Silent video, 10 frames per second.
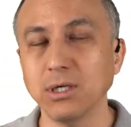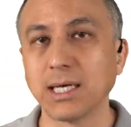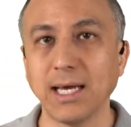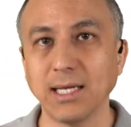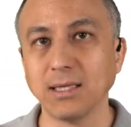you
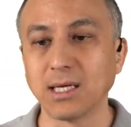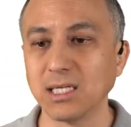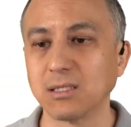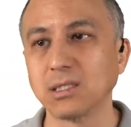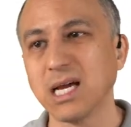look at it and the
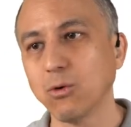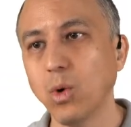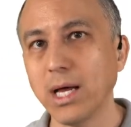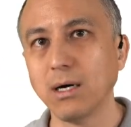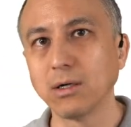customer's
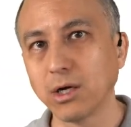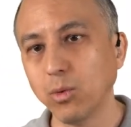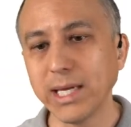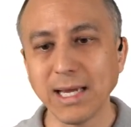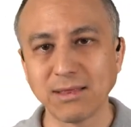like, well,
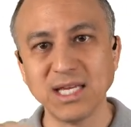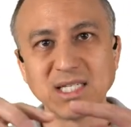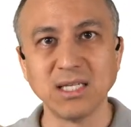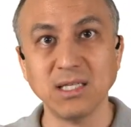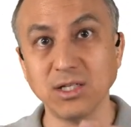can we get
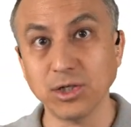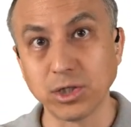this in the